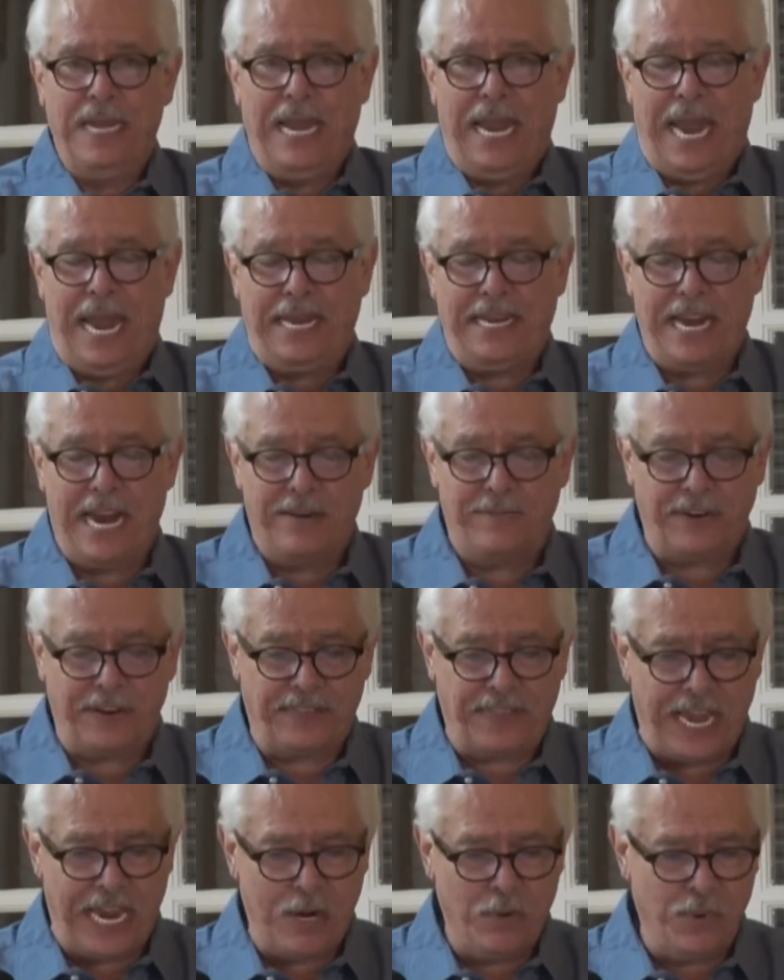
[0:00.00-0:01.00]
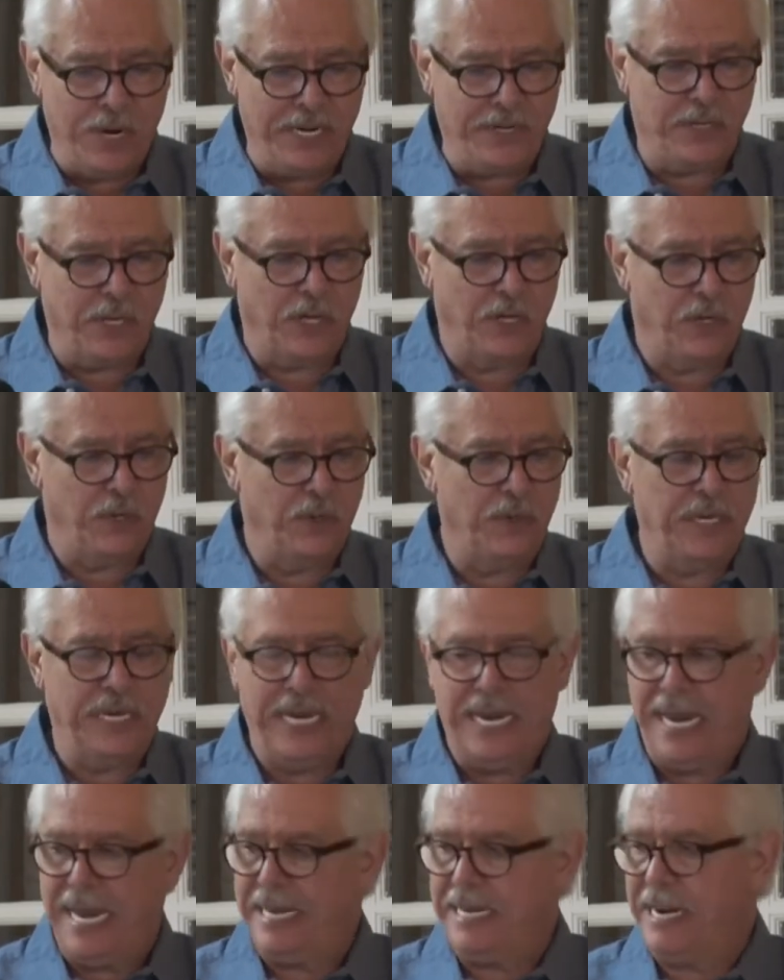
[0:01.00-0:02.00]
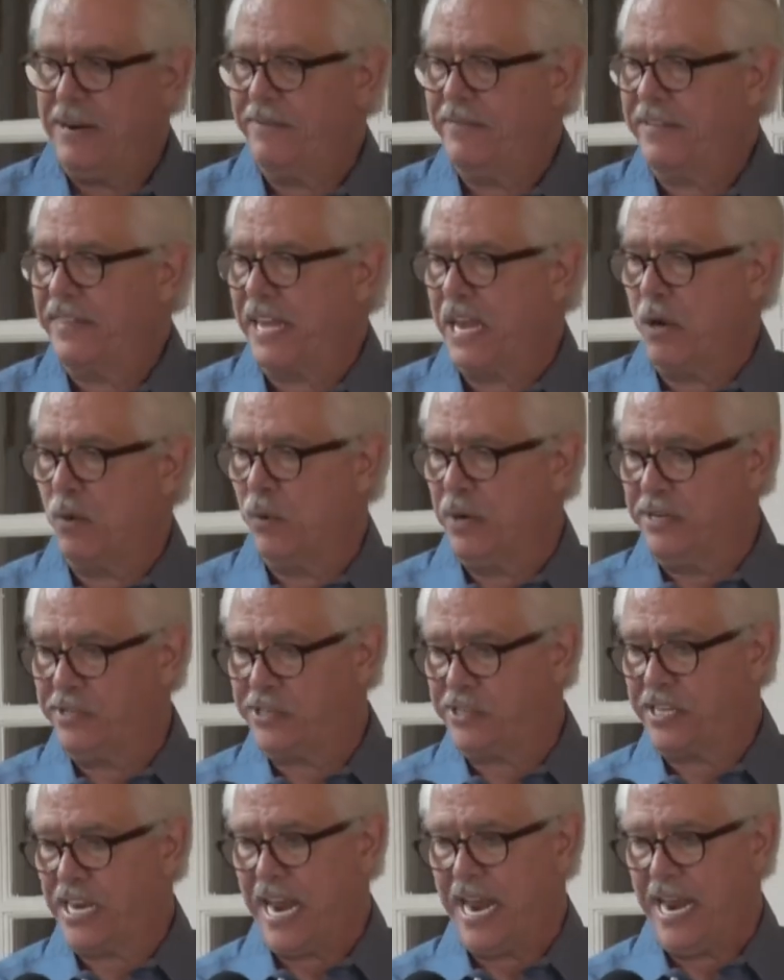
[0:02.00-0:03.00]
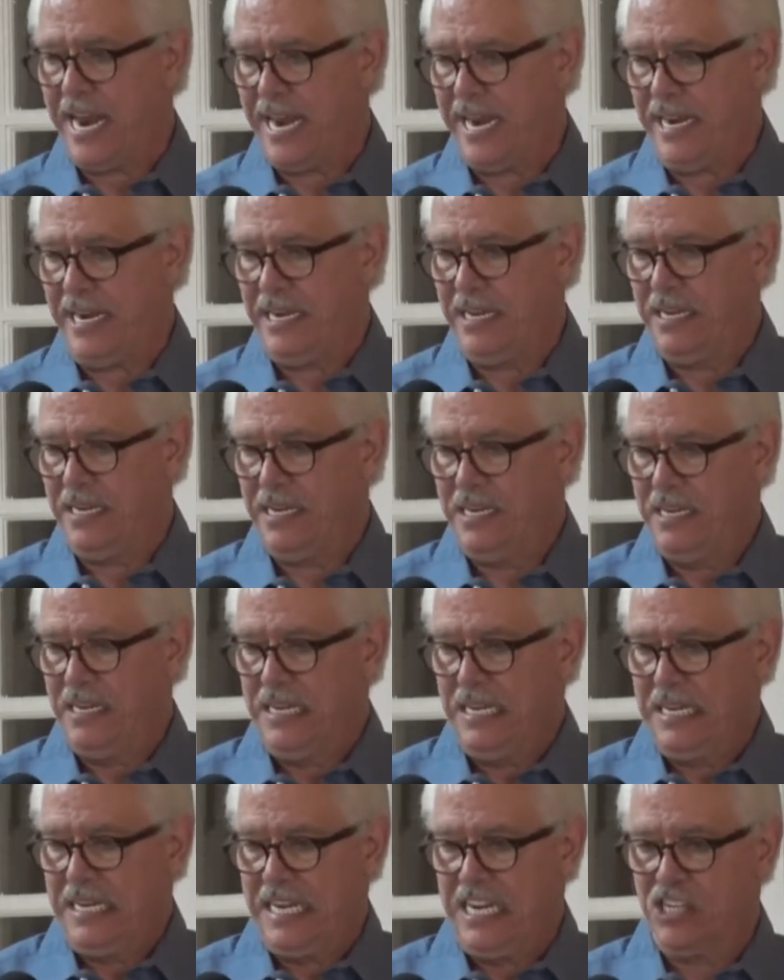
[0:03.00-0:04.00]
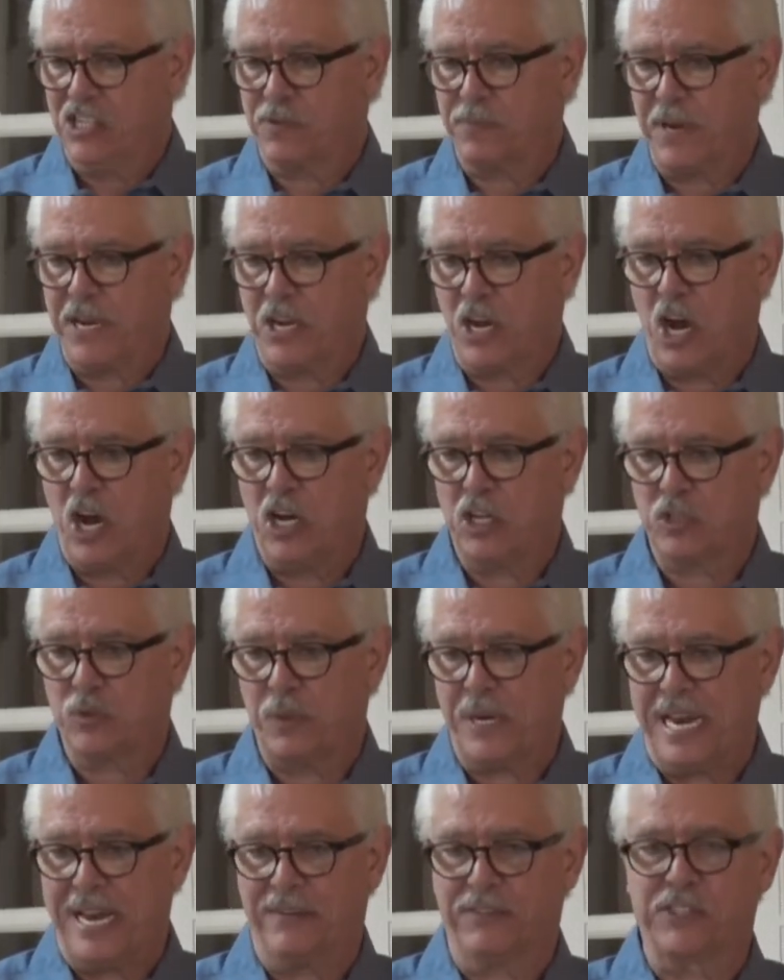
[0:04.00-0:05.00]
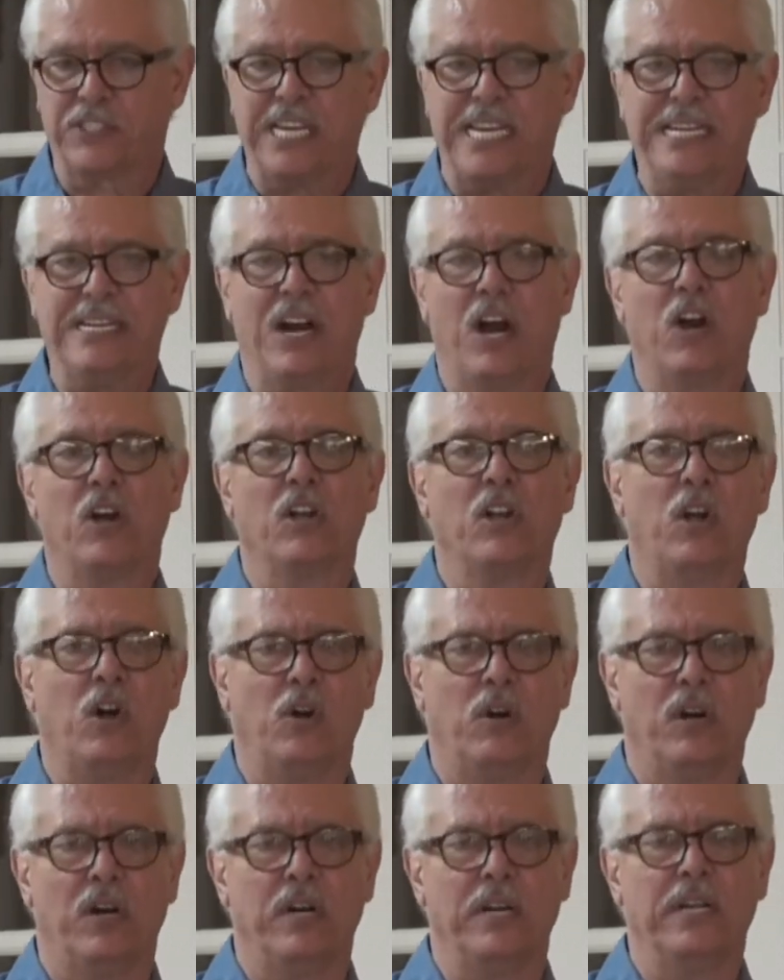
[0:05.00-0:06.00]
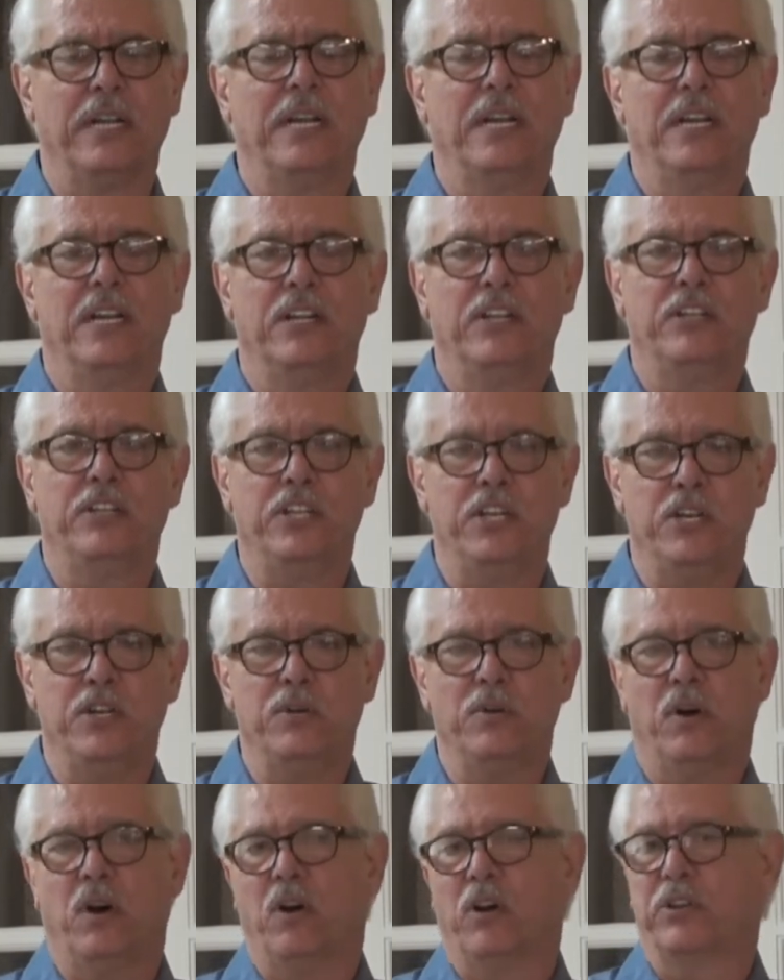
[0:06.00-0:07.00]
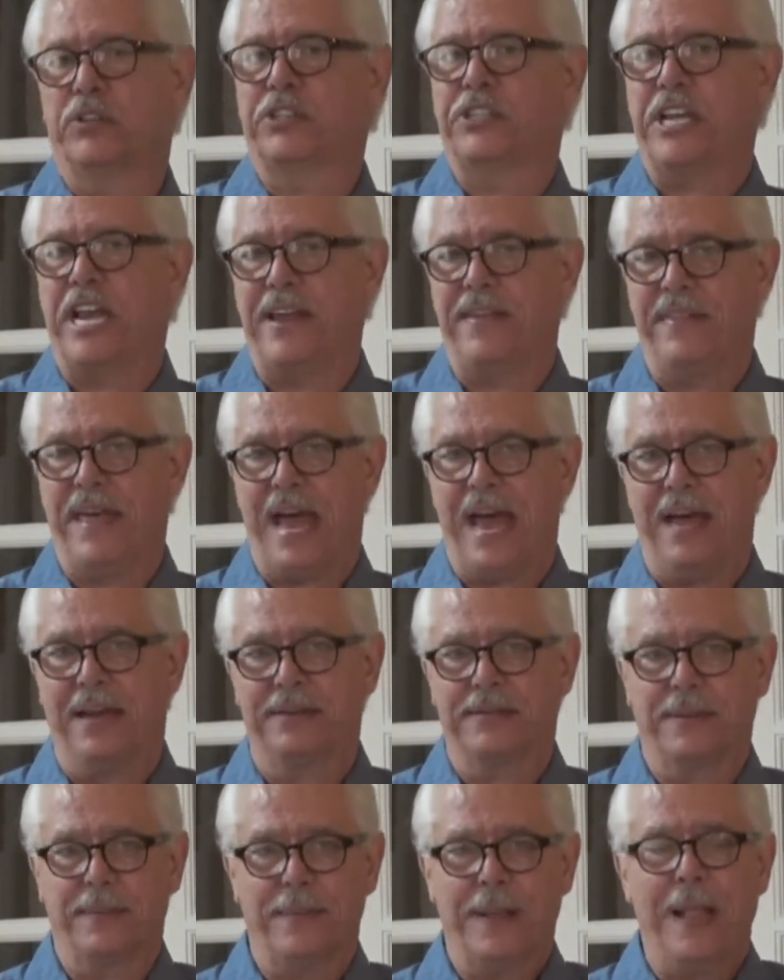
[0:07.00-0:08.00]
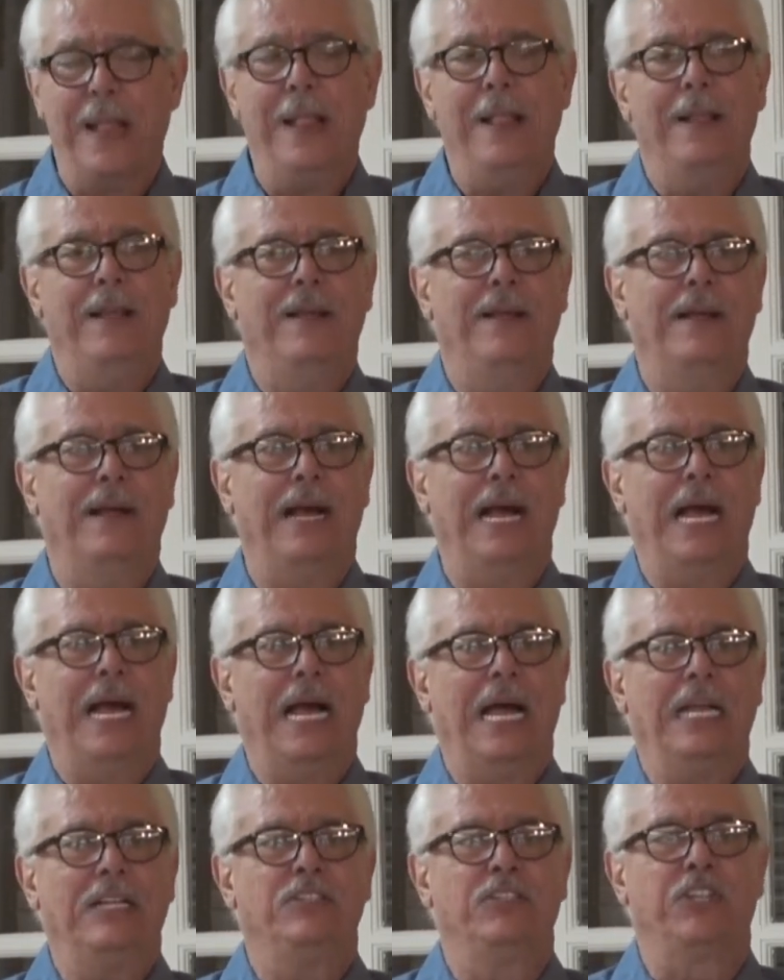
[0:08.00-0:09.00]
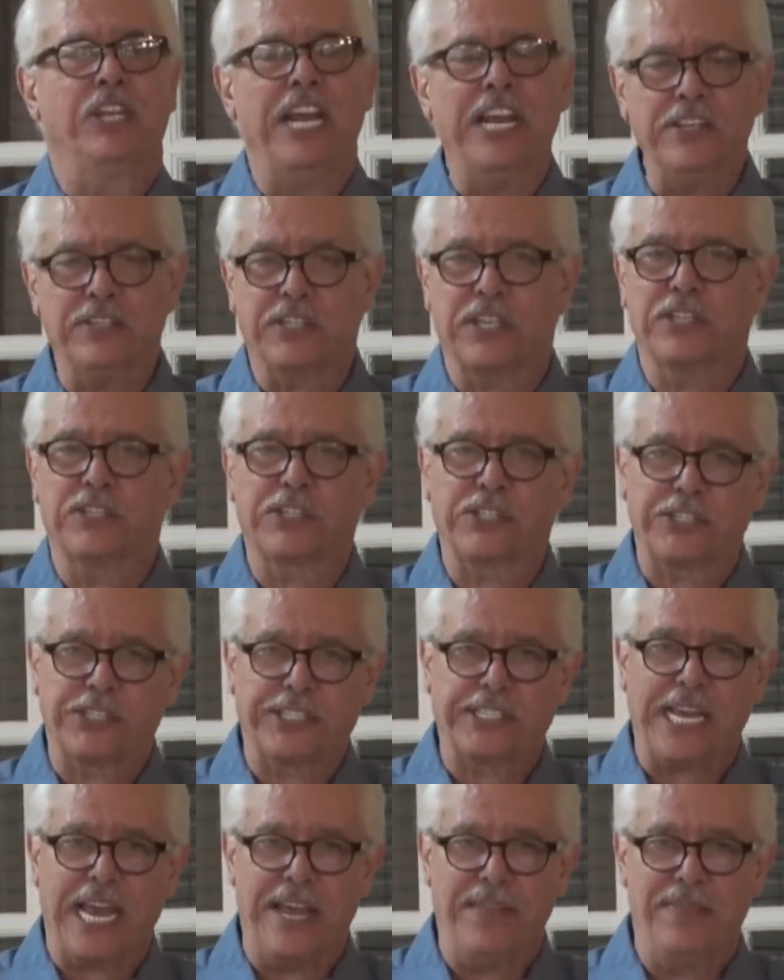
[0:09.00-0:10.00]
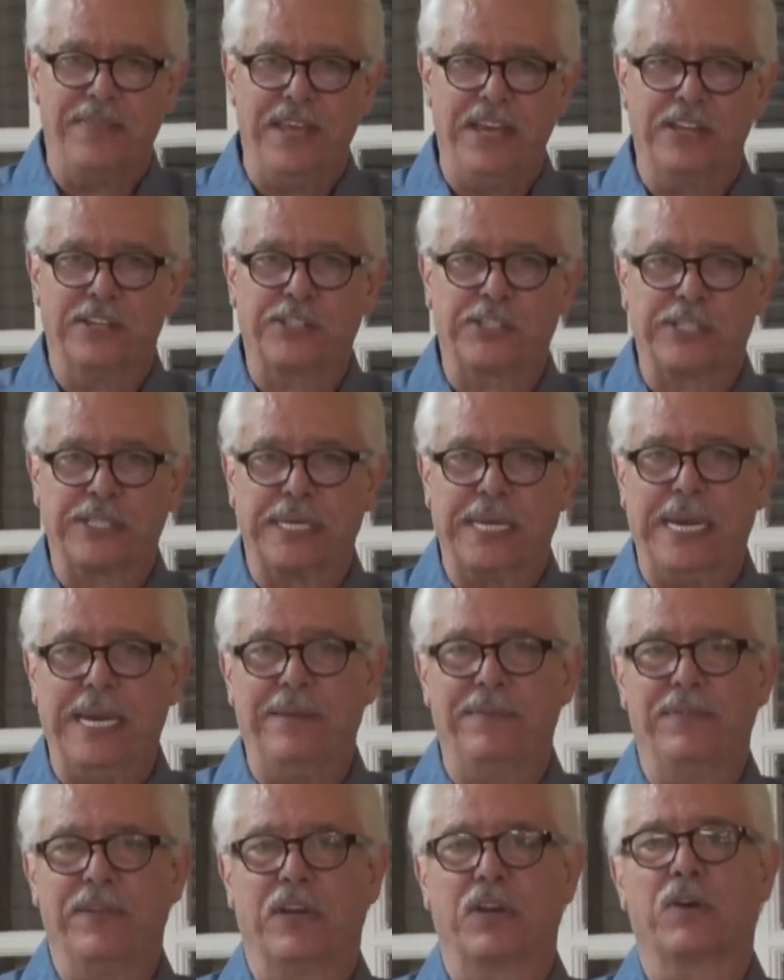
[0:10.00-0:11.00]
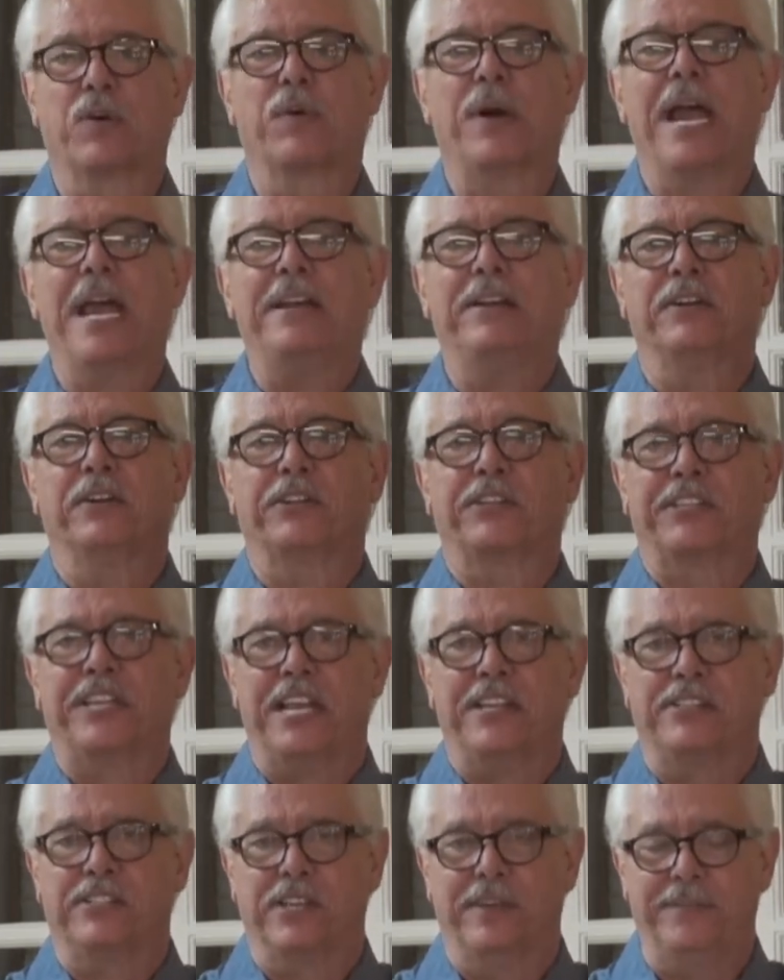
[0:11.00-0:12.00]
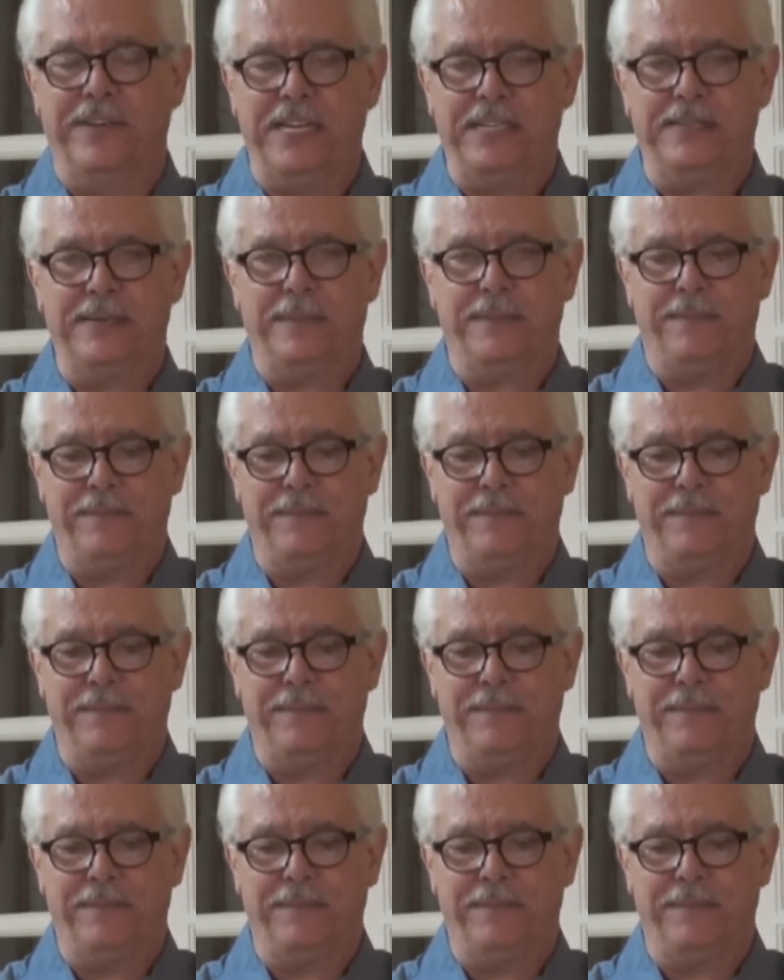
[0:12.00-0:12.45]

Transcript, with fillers: And everything we do and everything we say is because we have seen our Lord do or say that. Jesus said this in the greater sense of it